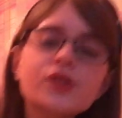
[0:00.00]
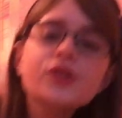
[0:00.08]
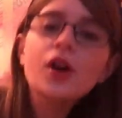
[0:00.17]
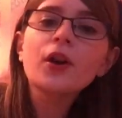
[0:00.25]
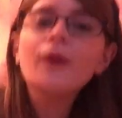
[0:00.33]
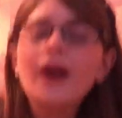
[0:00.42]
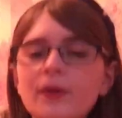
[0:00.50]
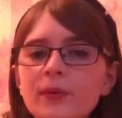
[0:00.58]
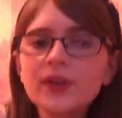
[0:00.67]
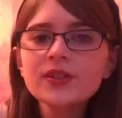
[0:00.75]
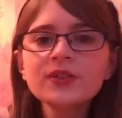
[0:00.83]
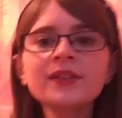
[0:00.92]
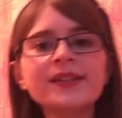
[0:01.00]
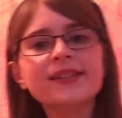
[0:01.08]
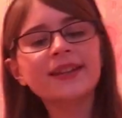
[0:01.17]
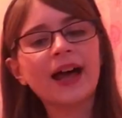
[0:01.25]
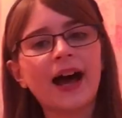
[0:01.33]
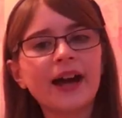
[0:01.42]
So I would have done
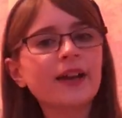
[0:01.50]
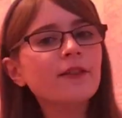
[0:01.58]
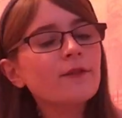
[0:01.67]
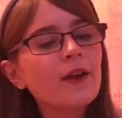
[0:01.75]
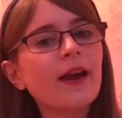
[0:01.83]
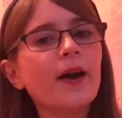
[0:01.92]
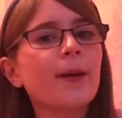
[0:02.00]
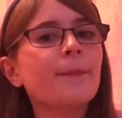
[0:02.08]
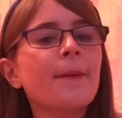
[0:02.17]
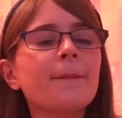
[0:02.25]
this live, um,